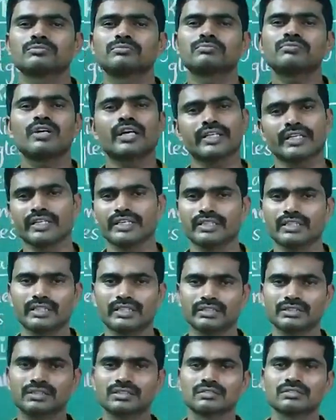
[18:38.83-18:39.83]
40
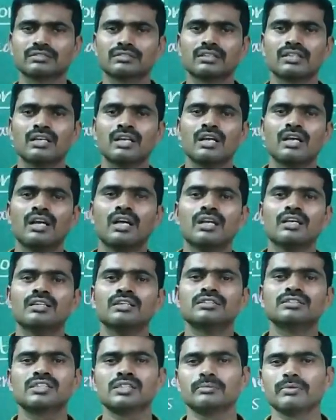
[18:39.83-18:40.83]
degrees.
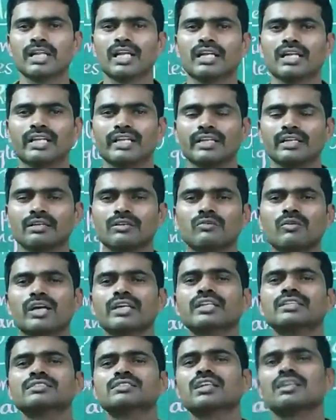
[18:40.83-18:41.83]
Similarly, what
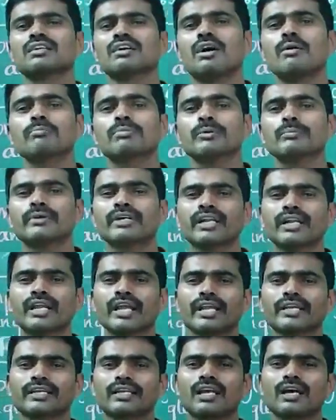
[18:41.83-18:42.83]
is the complementary
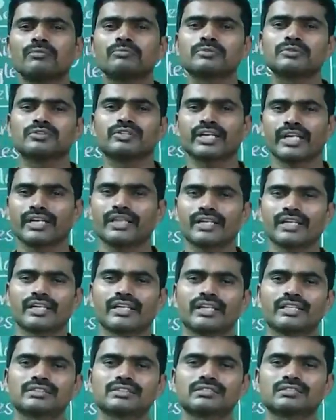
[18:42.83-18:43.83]
angle of 10
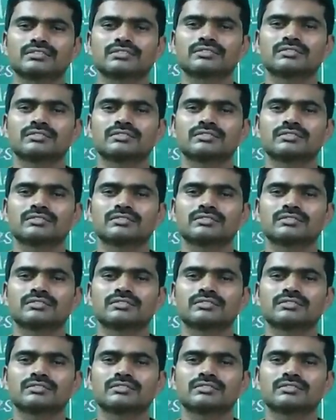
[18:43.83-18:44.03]
degrees?